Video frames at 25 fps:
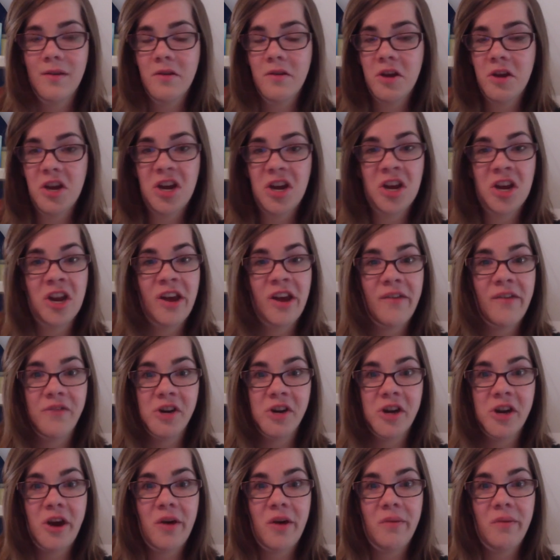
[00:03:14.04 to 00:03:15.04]
you never
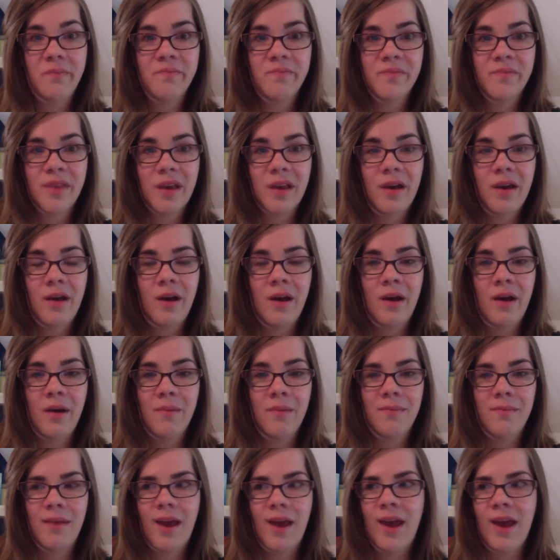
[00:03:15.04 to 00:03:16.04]
know.
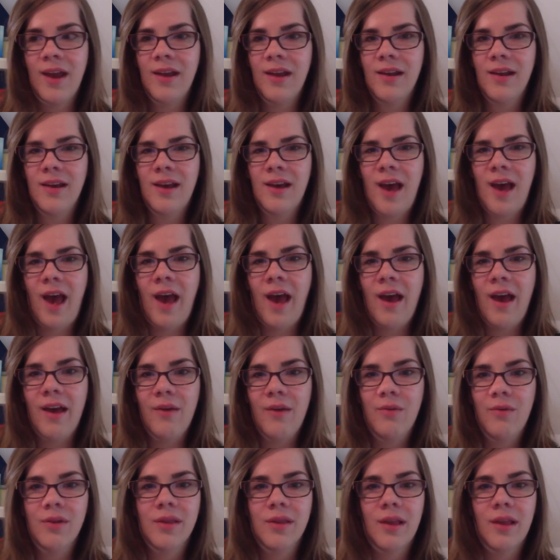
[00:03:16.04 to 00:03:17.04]
And I
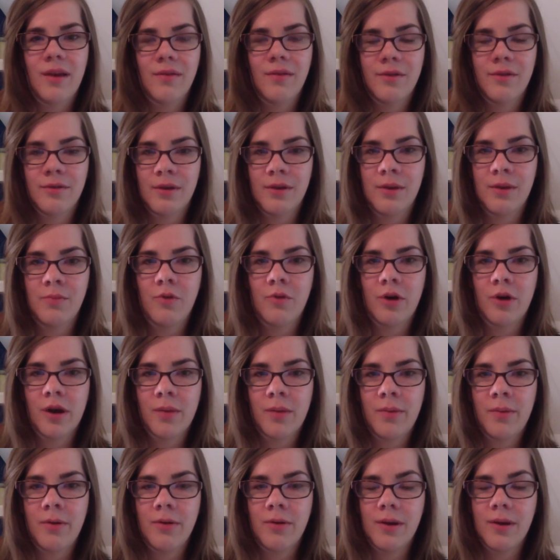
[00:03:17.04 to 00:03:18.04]
would love to read more
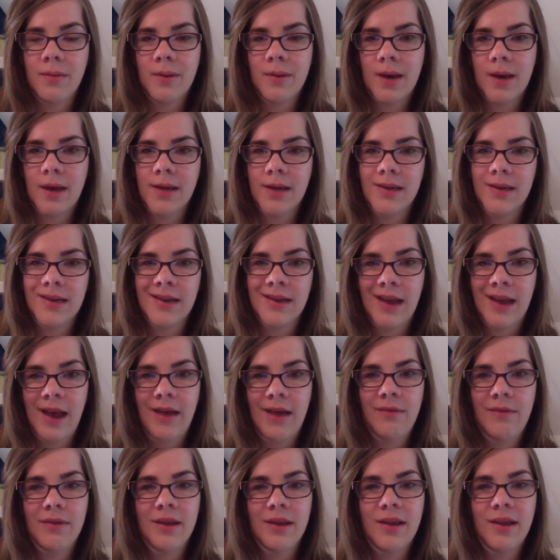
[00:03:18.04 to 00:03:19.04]
Capote because I
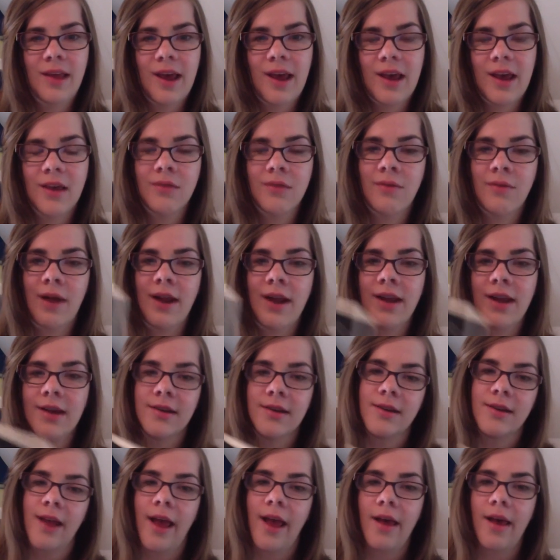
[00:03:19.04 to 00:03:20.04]
really like his writing
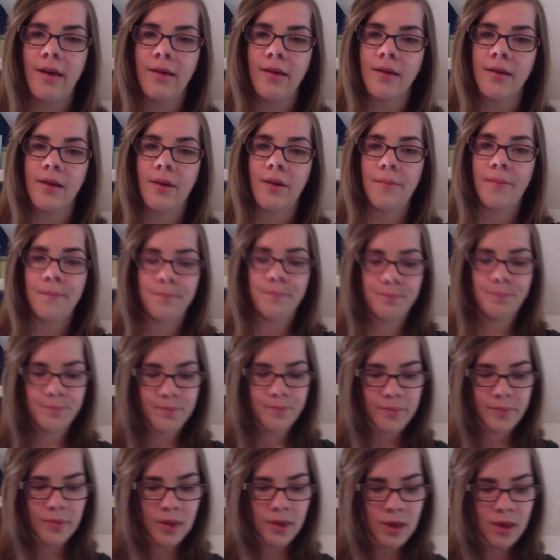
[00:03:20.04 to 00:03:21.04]
style. So
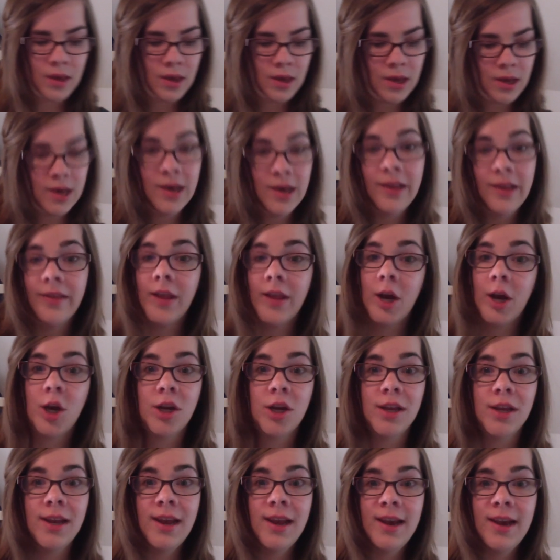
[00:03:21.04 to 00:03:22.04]
there's
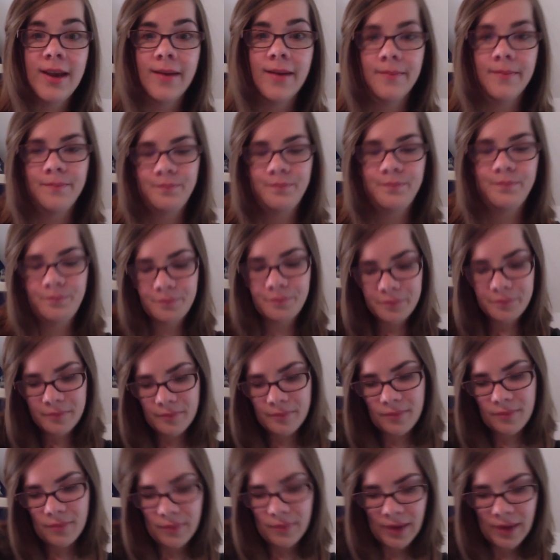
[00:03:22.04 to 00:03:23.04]
C.
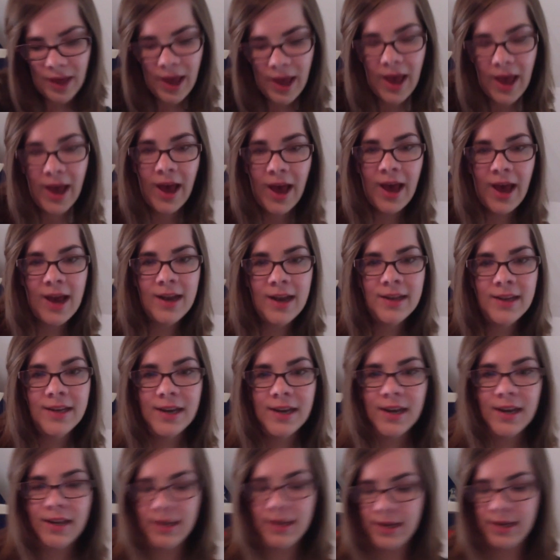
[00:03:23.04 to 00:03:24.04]
On
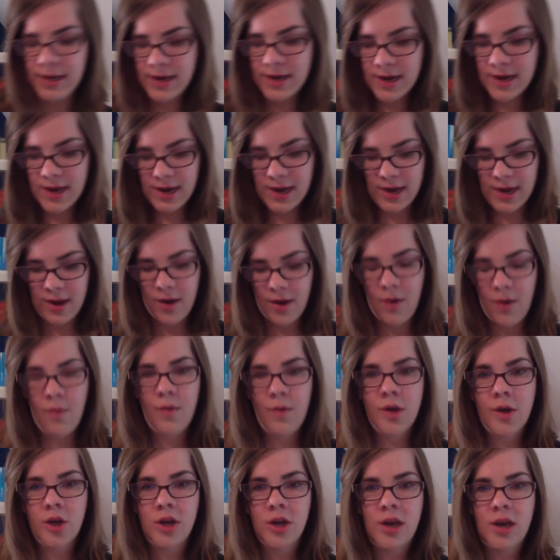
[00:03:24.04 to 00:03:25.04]
to D,
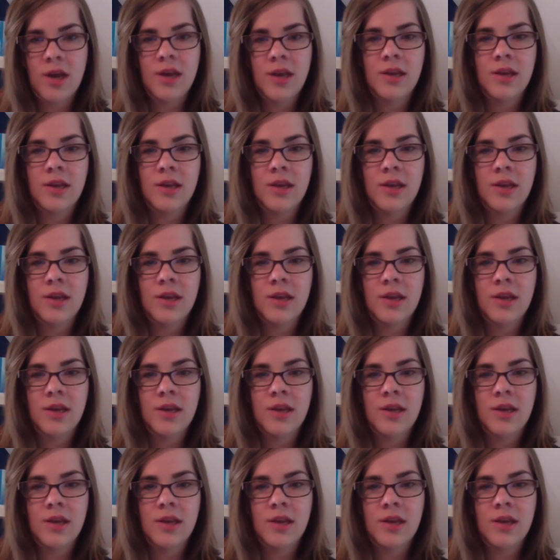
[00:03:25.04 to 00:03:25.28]
which is